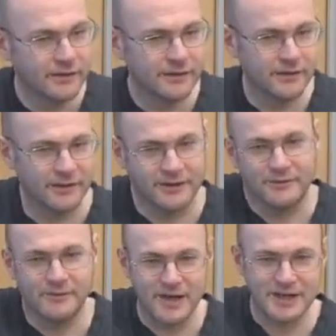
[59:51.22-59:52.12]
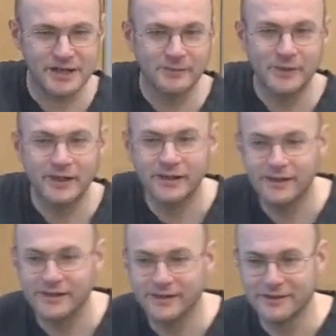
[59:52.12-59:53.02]
I'm going to invent some
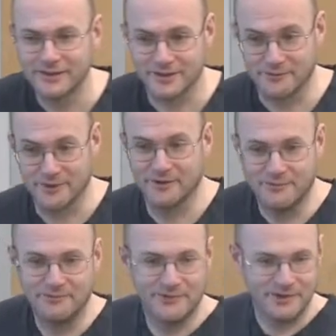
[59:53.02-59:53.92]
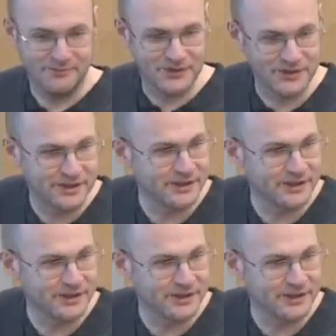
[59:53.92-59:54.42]
because I want the, the machine